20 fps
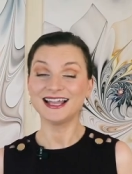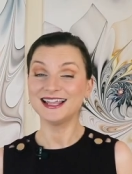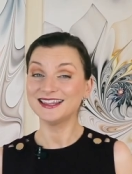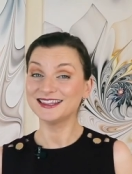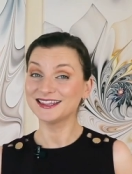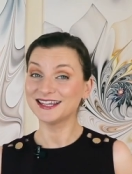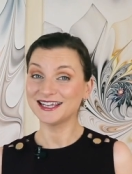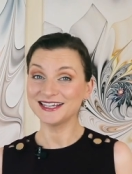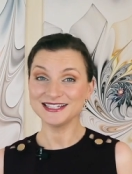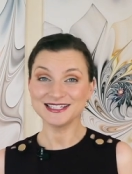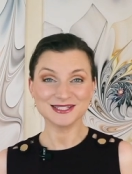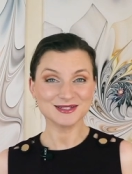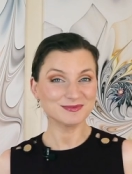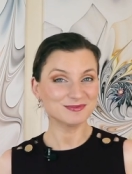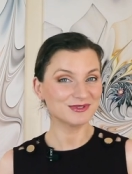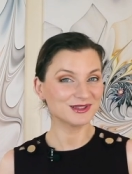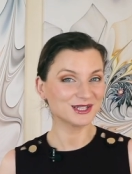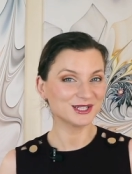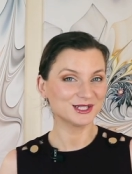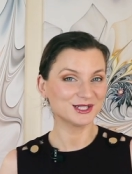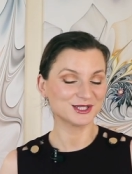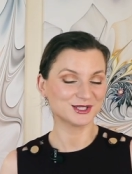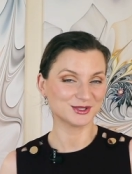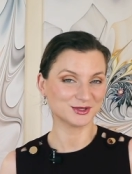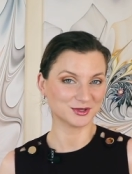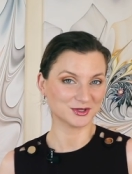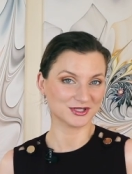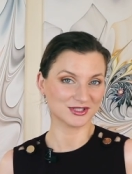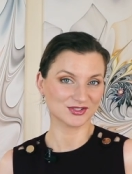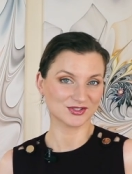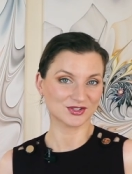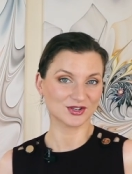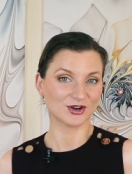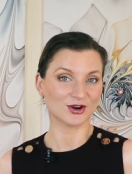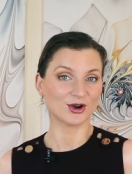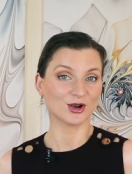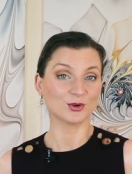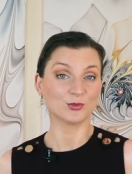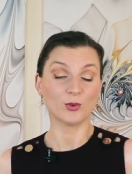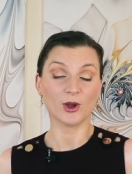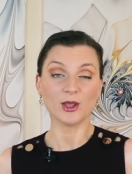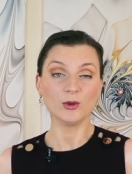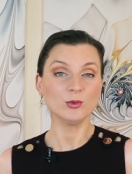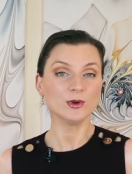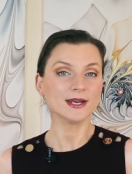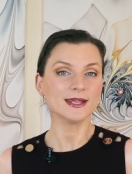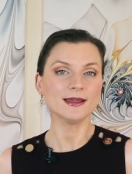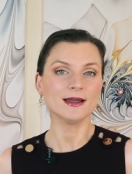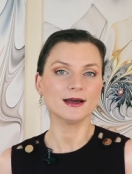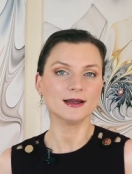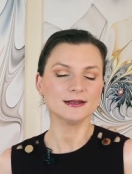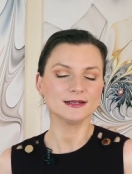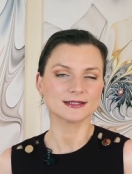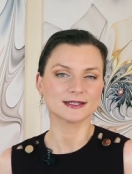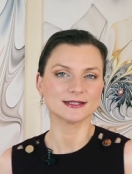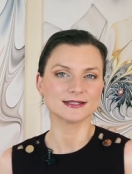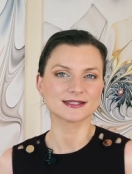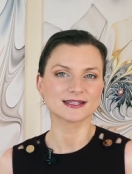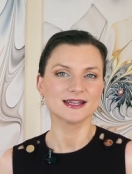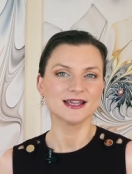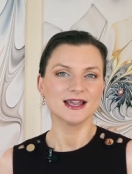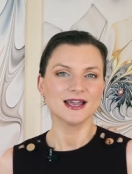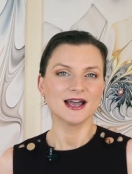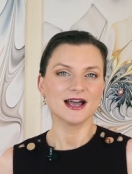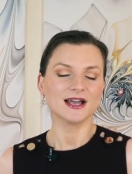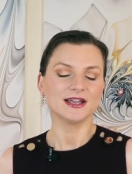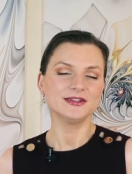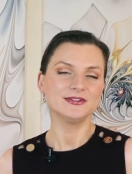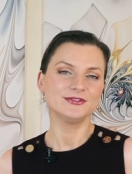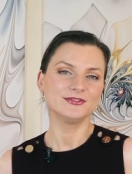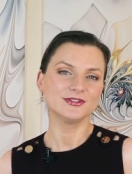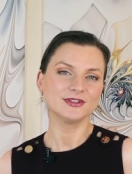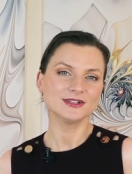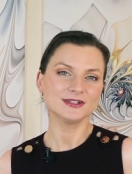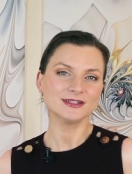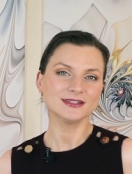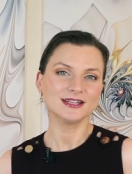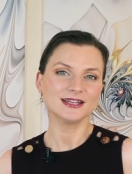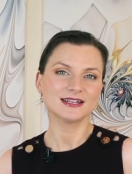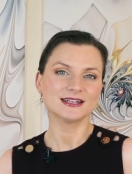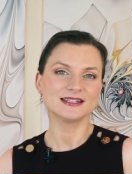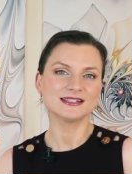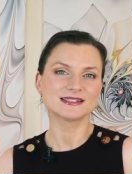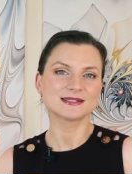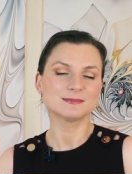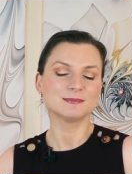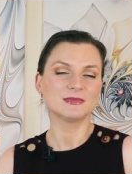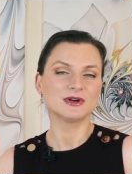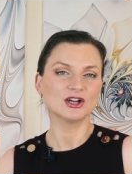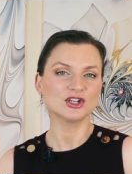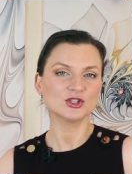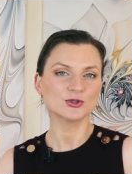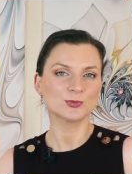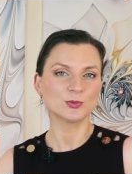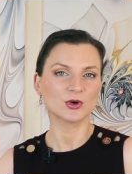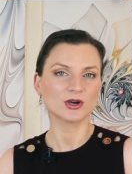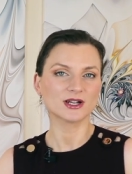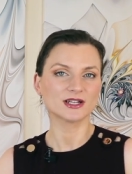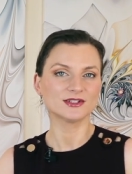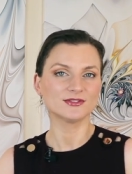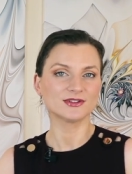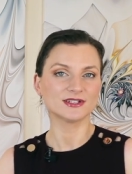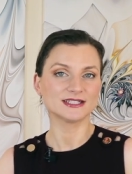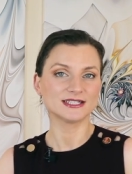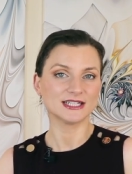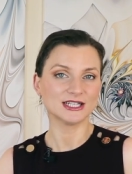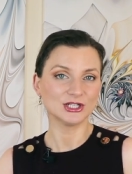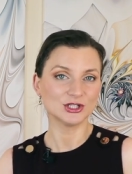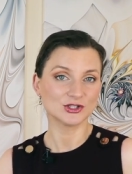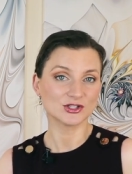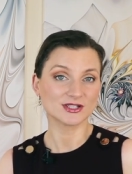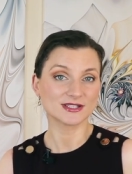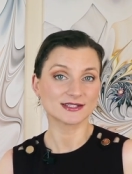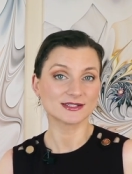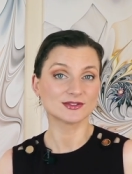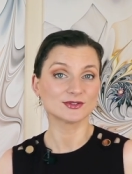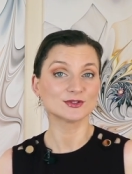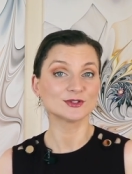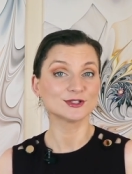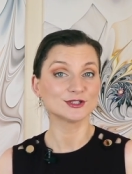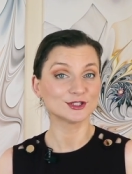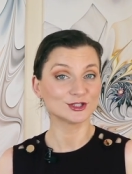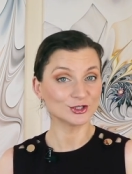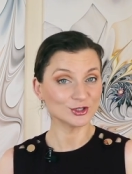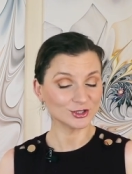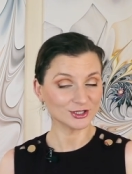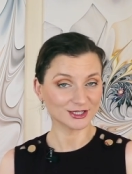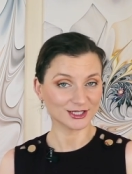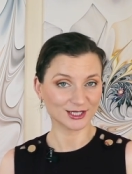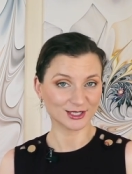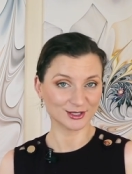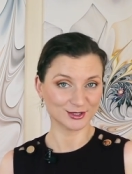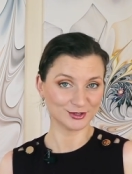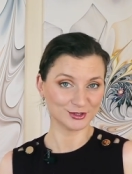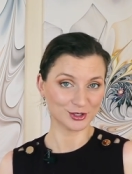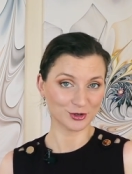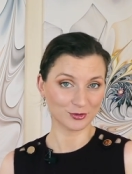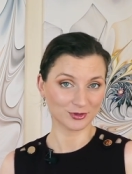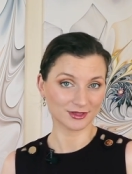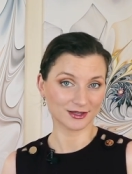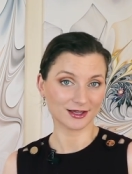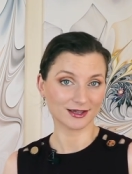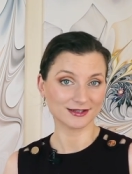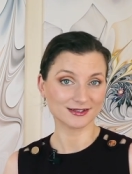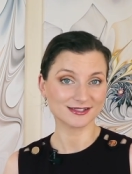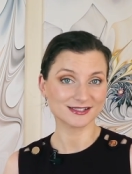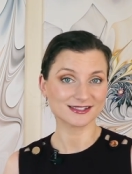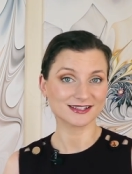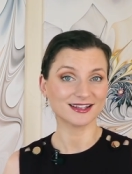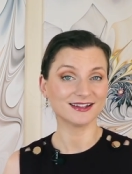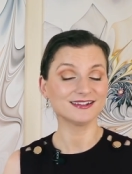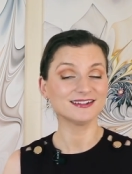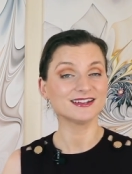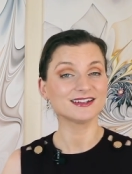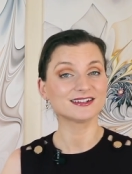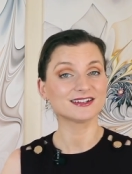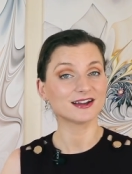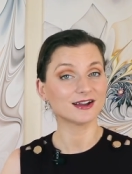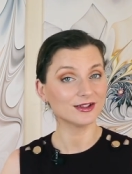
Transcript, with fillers: I like to play the tourist card. Why would I hide it? I feel that it's much more advantageous to look like you know less and let